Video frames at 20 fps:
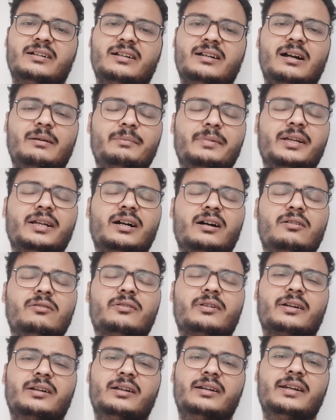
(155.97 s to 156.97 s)
coming
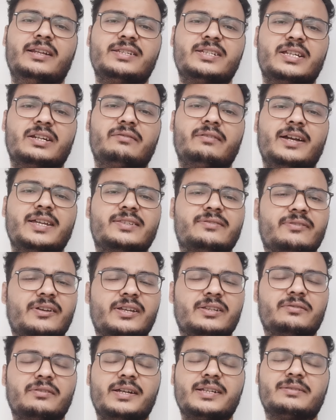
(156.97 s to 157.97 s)
out region wise,
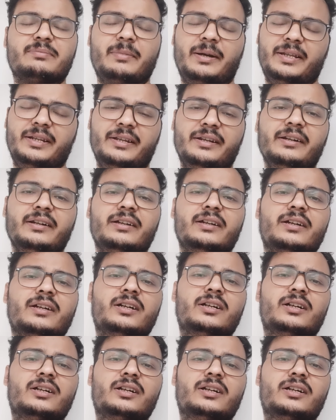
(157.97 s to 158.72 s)
phase wise manner.